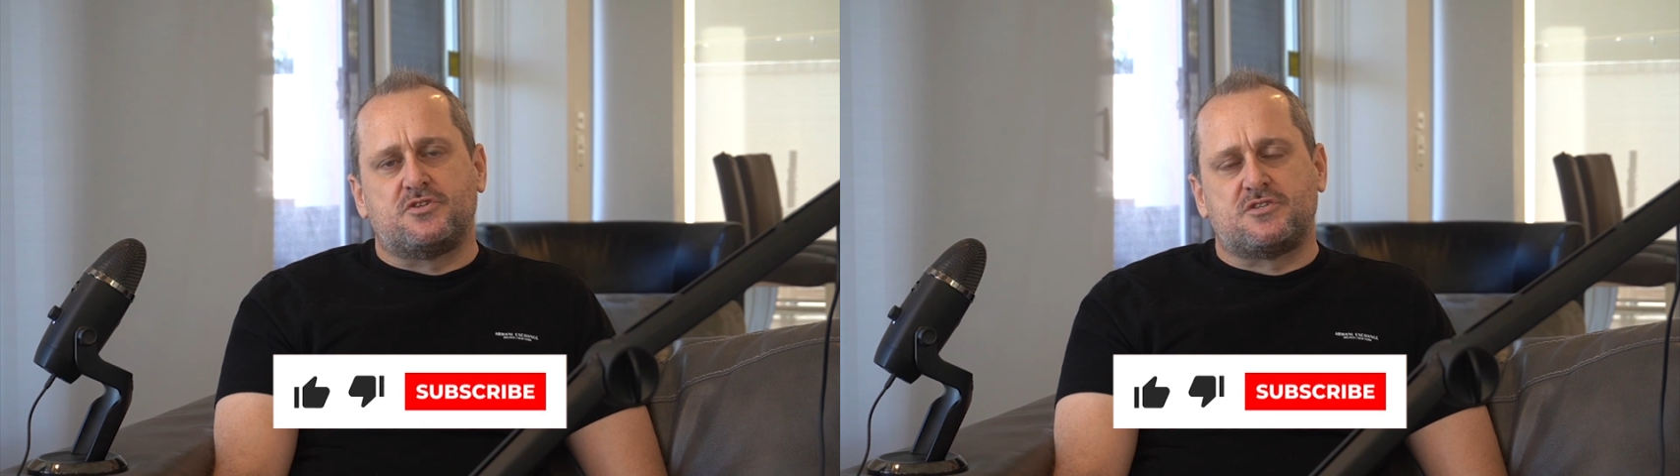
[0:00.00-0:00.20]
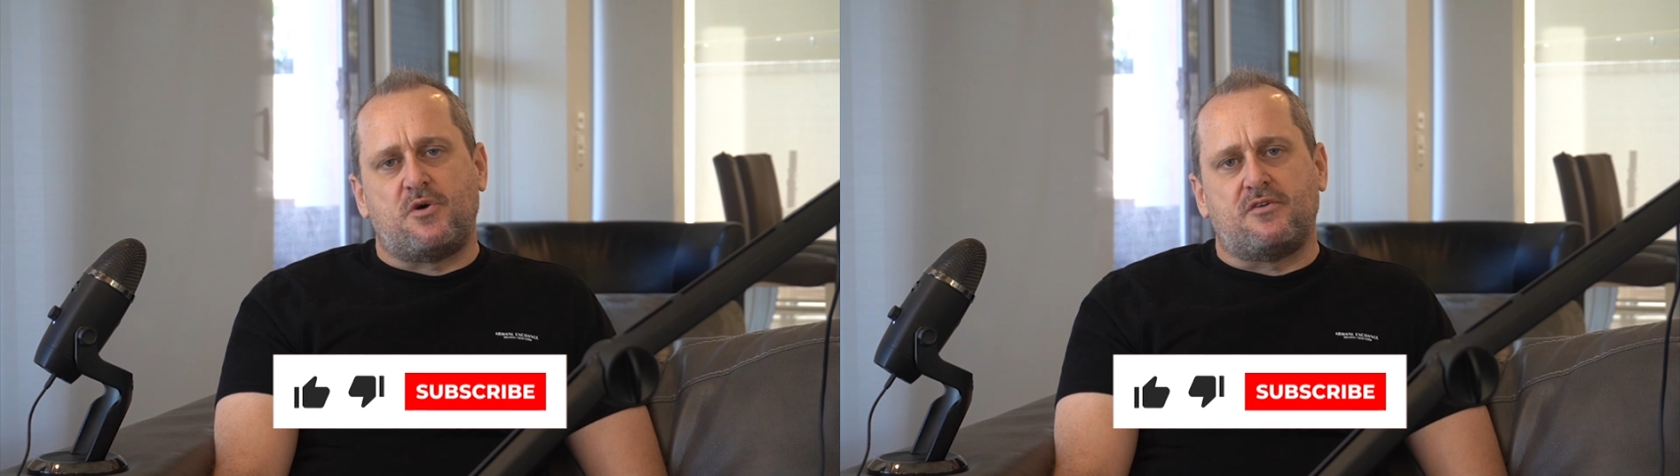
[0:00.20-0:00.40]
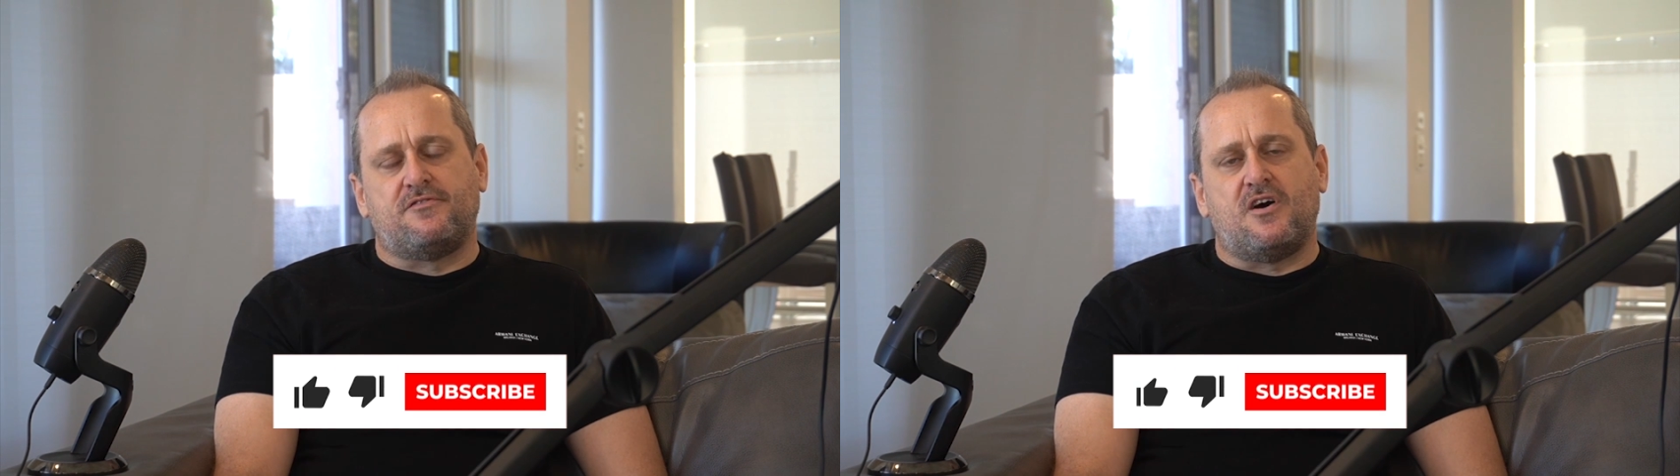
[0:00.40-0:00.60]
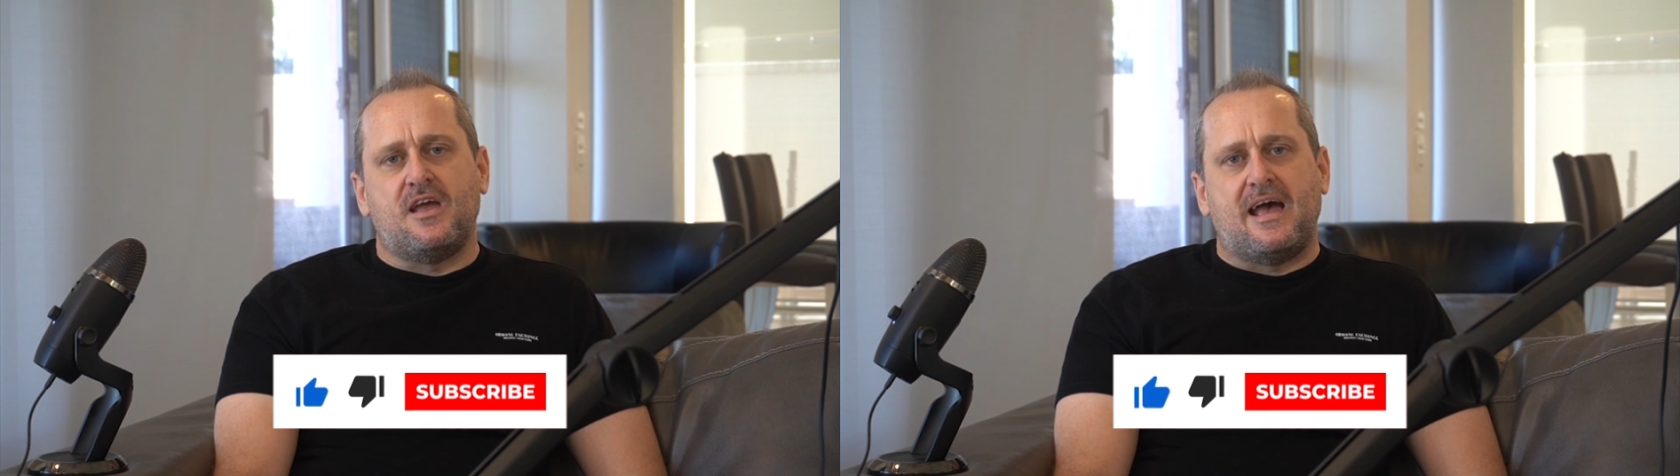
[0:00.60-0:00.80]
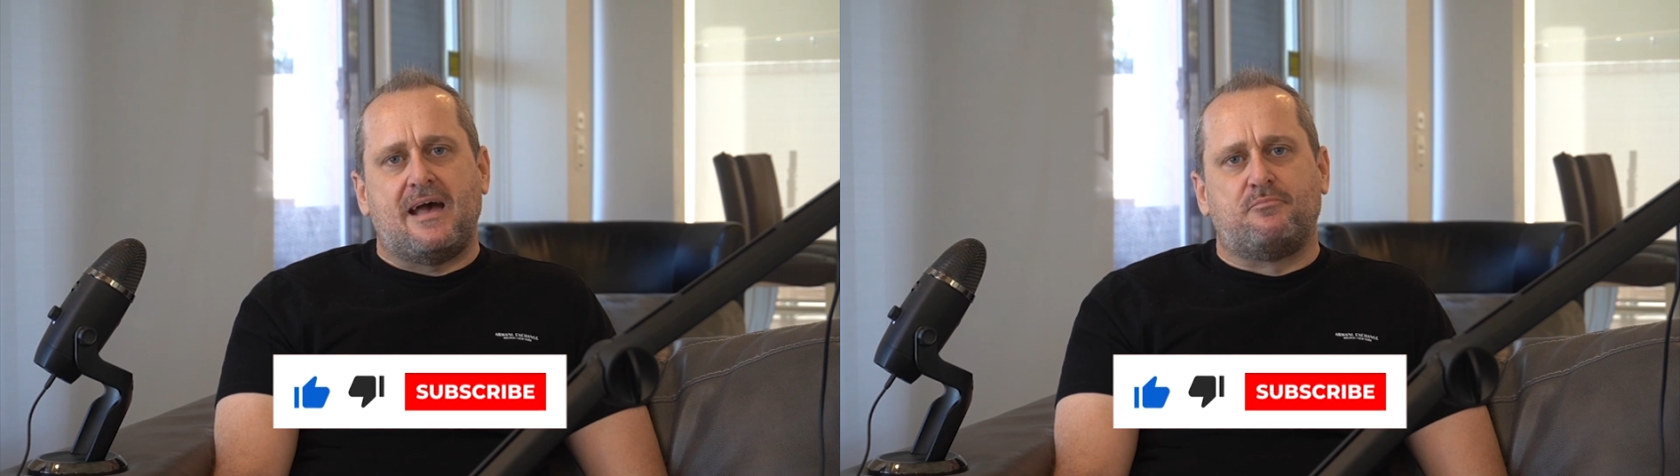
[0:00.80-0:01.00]

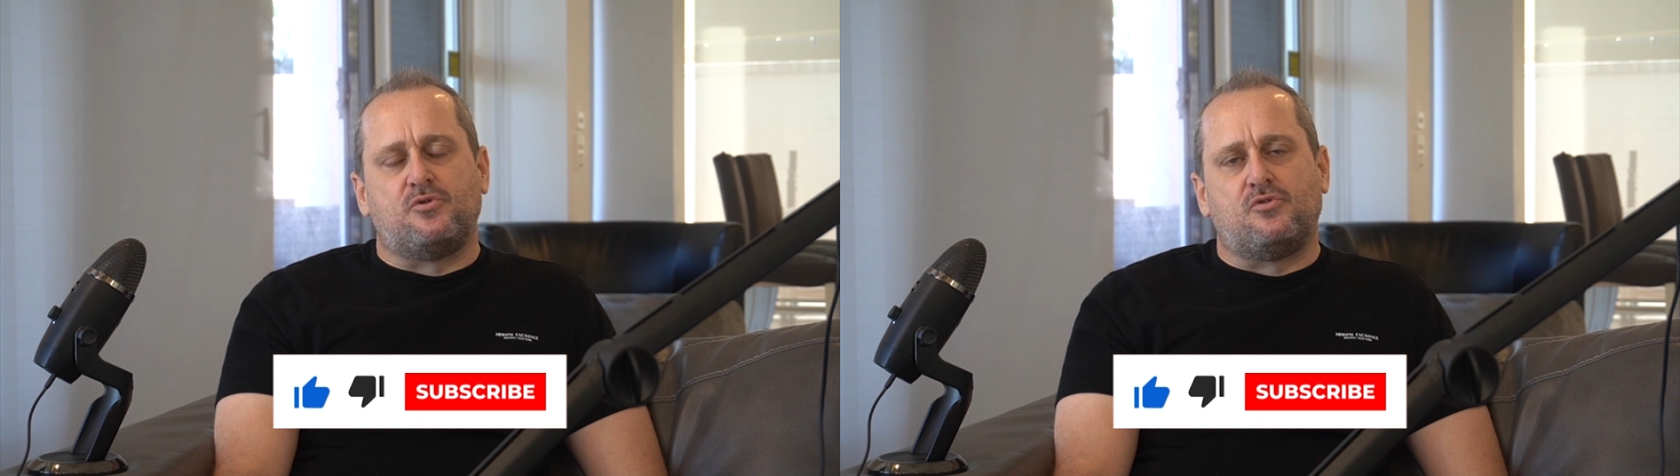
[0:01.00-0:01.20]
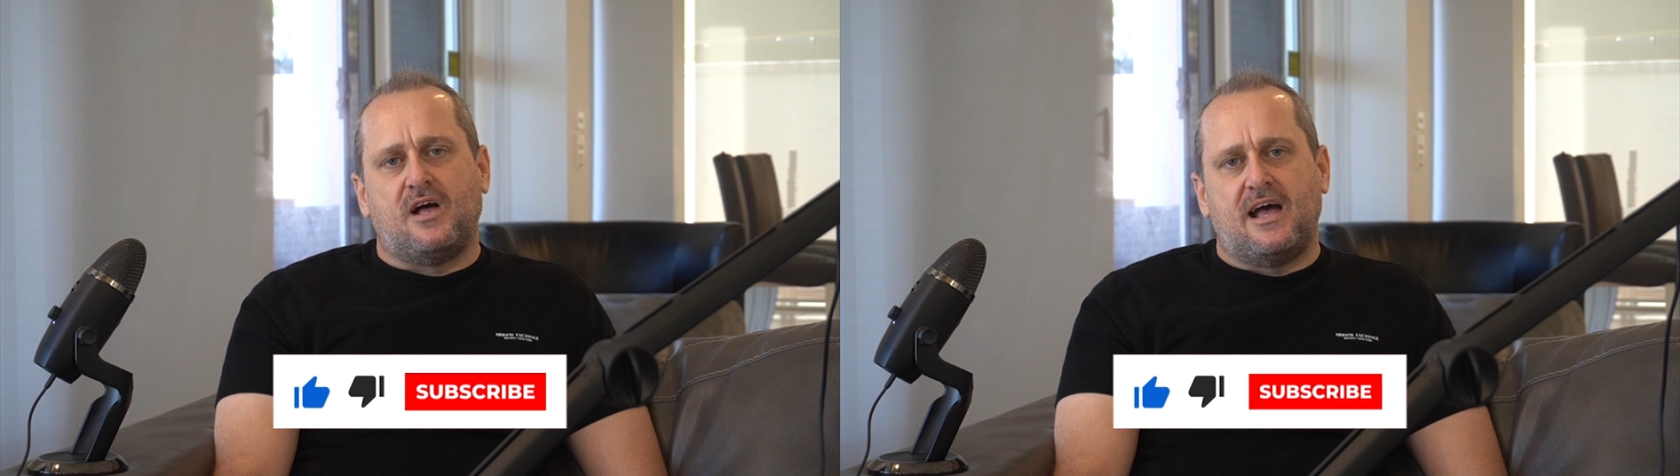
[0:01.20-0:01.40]
Spotify, Apple,